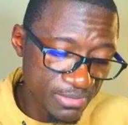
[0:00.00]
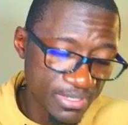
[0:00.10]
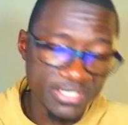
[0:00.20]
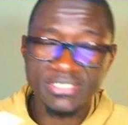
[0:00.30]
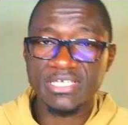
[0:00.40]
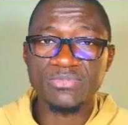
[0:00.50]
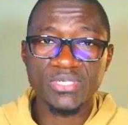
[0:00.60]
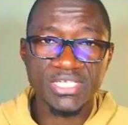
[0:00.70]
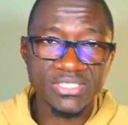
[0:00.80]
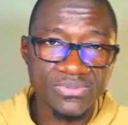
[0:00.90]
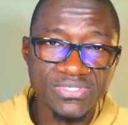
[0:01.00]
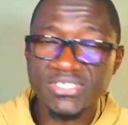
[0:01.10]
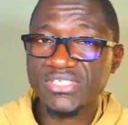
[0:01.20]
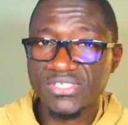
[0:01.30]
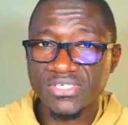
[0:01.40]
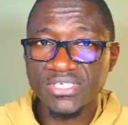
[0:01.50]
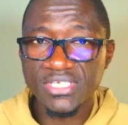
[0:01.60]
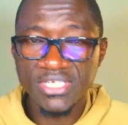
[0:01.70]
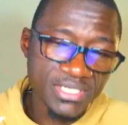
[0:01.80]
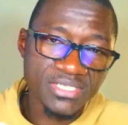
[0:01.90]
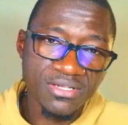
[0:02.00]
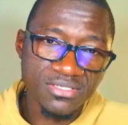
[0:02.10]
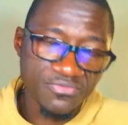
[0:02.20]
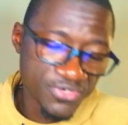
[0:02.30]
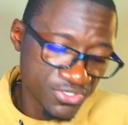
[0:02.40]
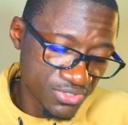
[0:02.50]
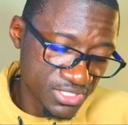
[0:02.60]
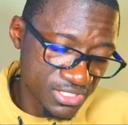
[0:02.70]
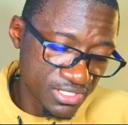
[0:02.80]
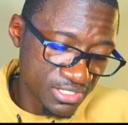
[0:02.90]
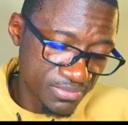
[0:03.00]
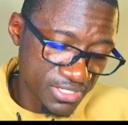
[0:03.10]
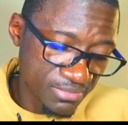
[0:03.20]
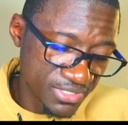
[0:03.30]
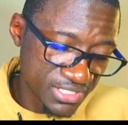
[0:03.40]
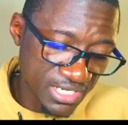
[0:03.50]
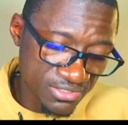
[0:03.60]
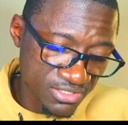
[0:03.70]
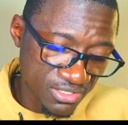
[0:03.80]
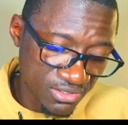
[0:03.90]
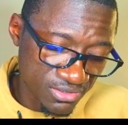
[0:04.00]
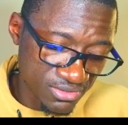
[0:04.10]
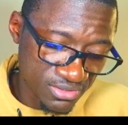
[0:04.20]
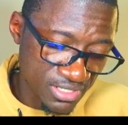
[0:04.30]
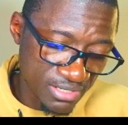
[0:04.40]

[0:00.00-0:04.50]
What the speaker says: by the time you get to 60, this cost of insurance is going to become $1,000.